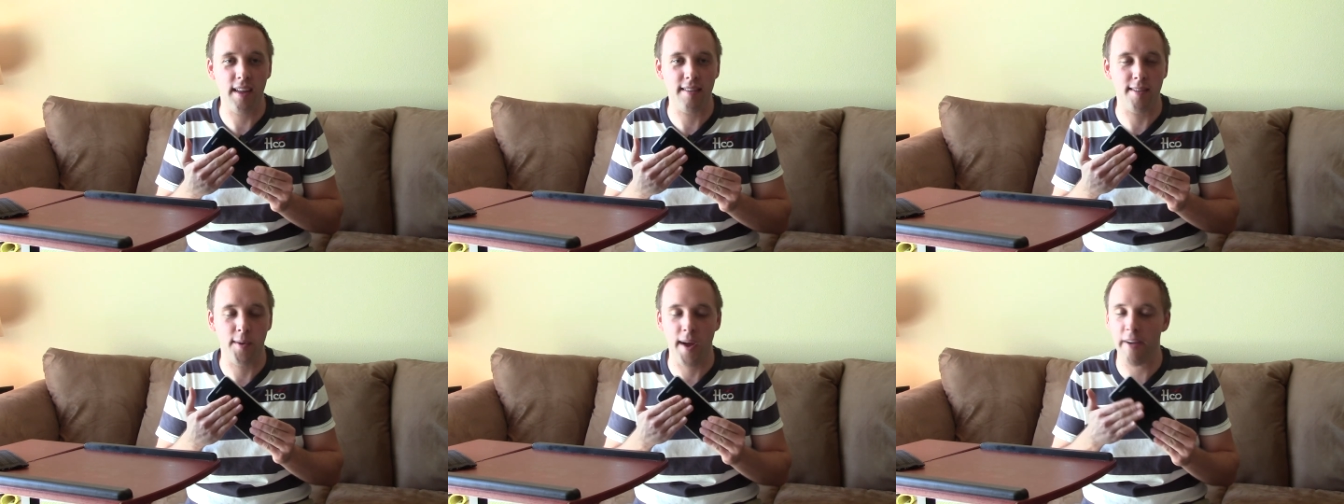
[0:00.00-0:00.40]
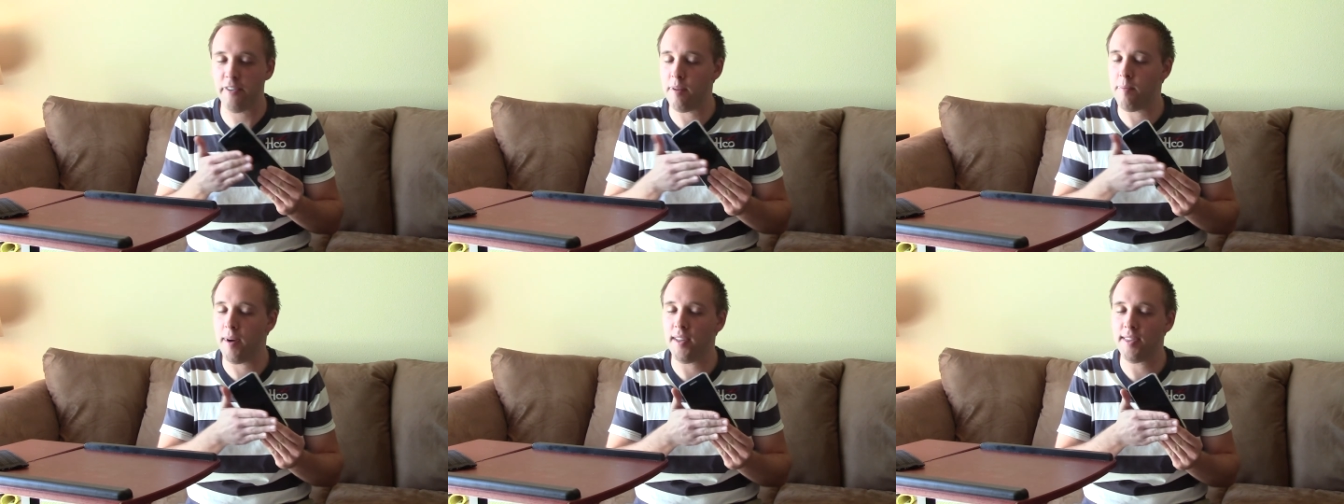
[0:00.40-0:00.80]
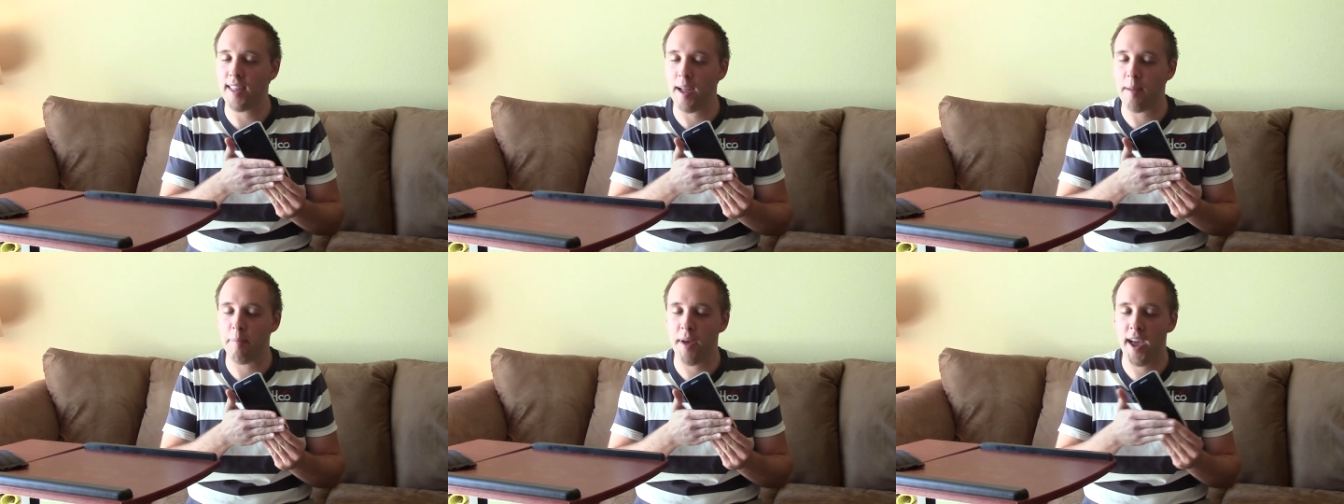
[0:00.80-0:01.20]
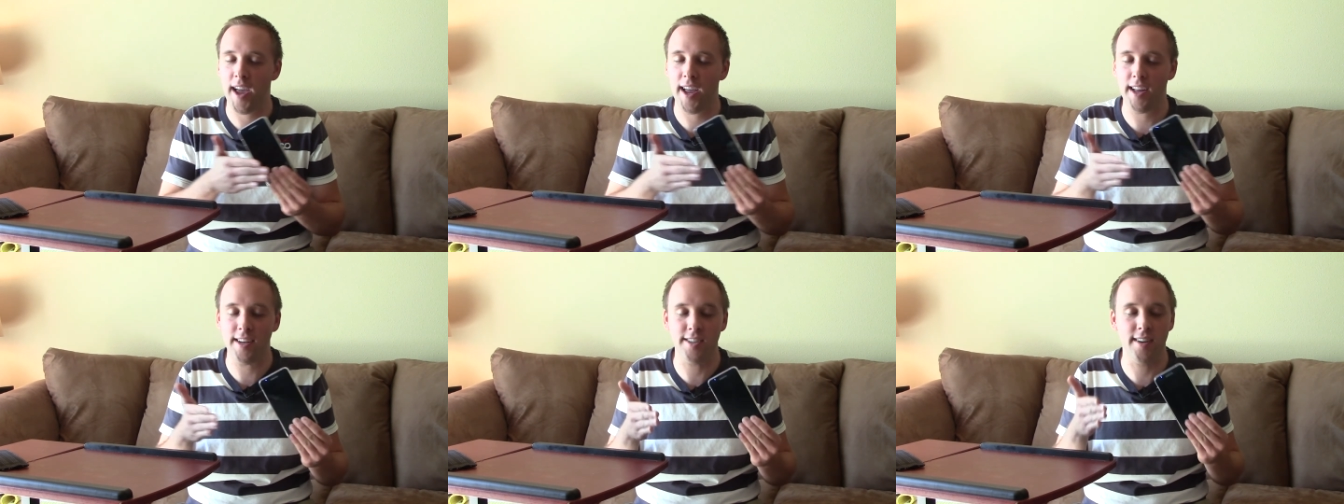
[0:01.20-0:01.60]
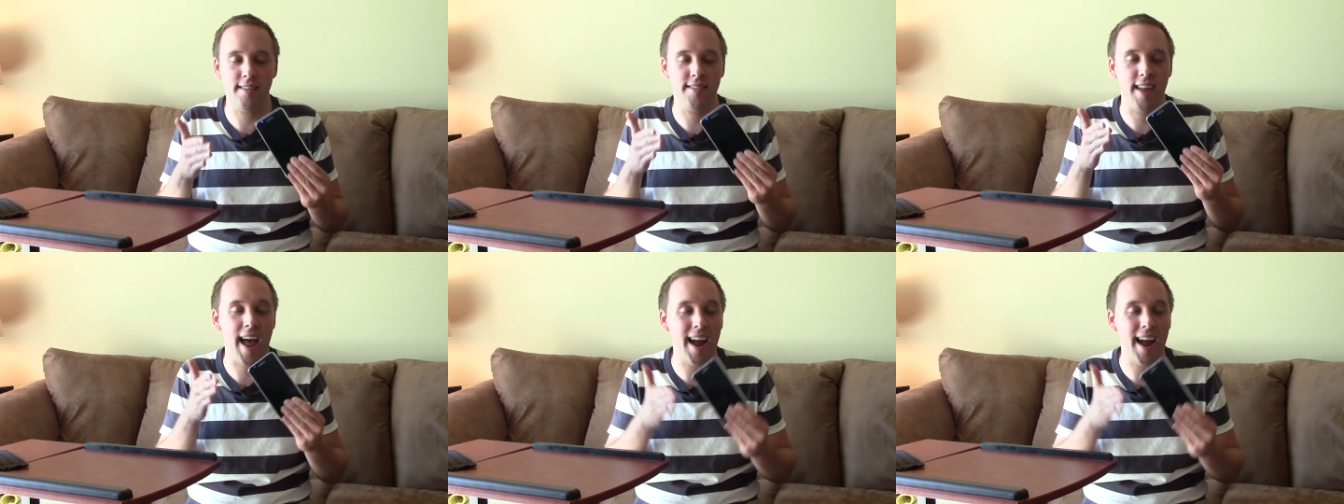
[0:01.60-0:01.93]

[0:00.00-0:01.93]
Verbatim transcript: and so every month I pay just